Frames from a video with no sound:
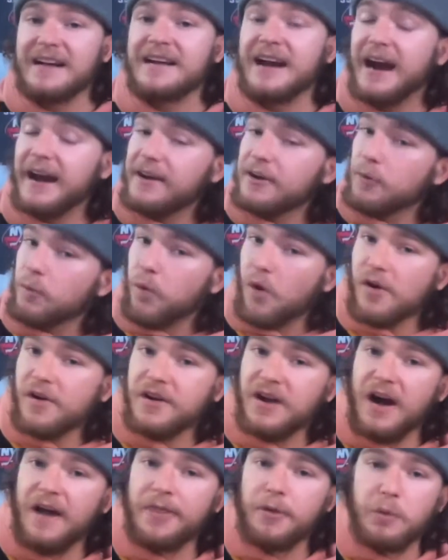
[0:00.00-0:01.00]
kind of
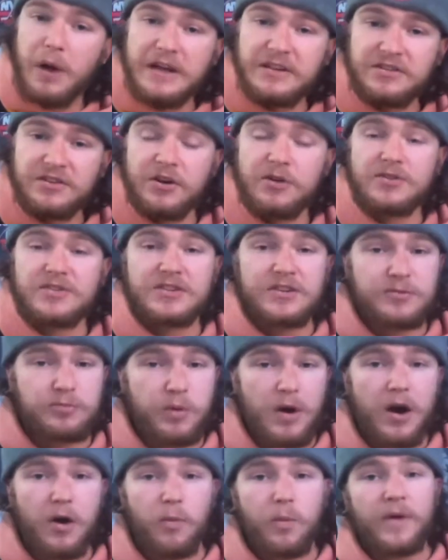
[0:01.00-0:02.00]
work on the west coast as
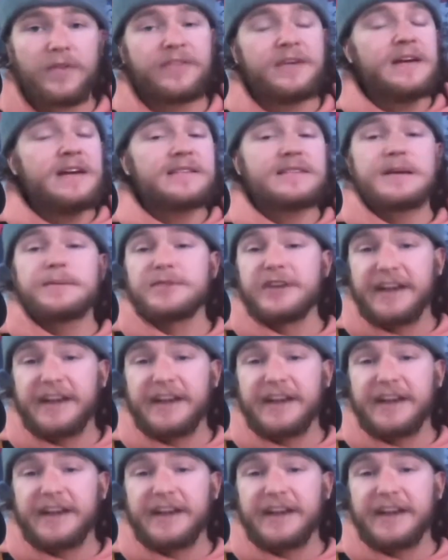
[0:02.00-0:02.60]
well with teams like